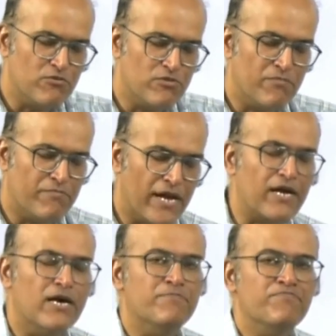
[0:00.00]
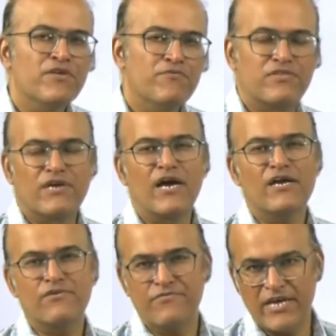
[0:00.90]
you the breakup with
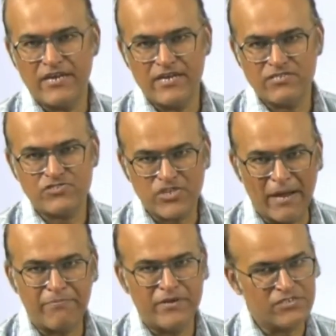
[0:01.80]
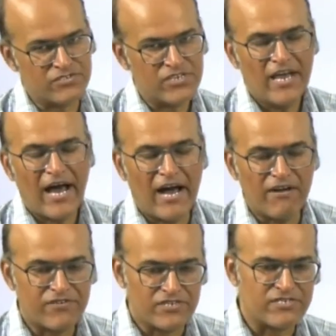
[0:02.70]
regard to various chapters
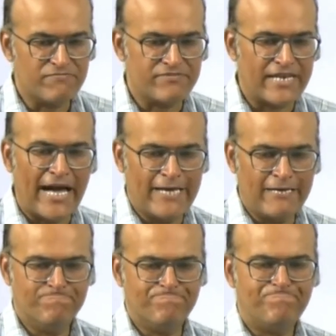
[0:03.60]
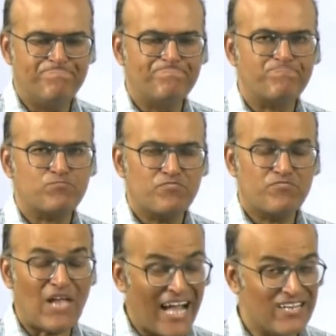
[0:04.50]
after some time.
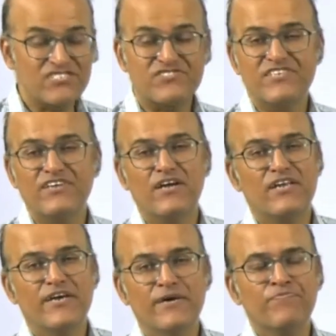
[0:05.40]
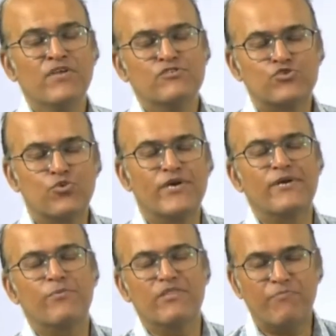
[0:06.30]
As I said earlier,
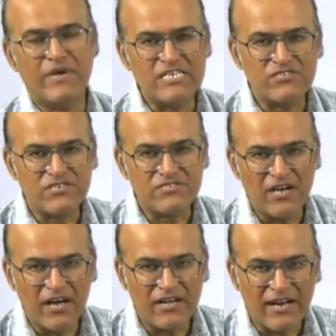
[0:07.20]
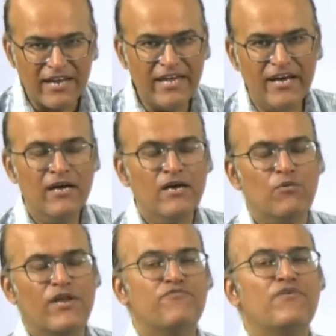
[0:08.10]
student with basics clear
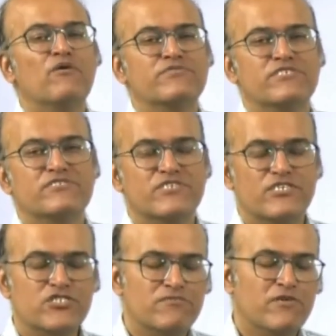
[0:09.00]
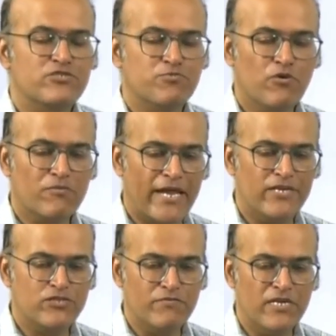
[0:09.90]
would have found this section much more
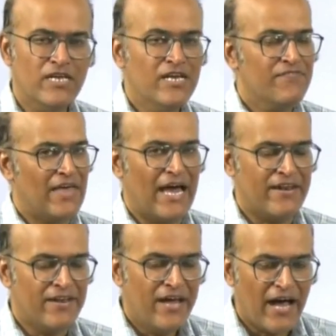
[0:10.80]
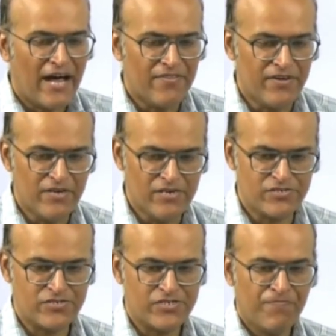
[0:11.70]
manageable than
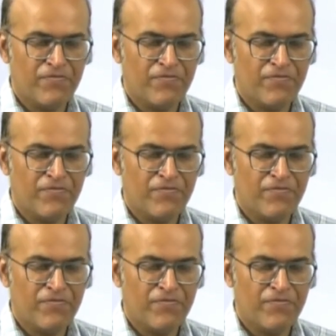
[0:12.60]
others.